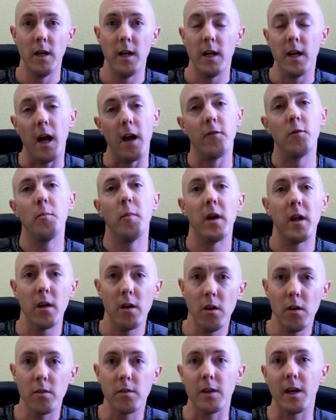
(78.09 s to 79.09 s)
Everybody
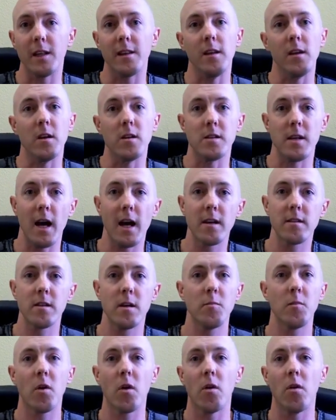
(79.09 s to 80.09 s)
else got the exact same
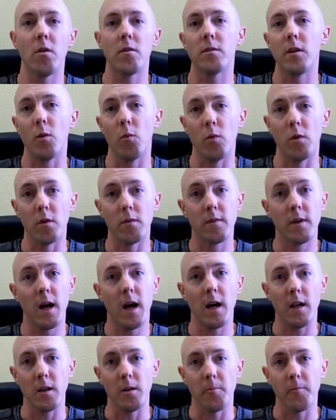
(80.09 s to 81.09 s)
cards they would have
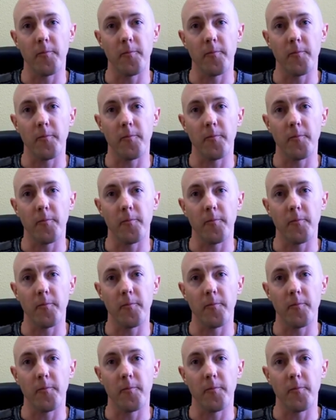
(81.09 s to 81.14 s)
gotten.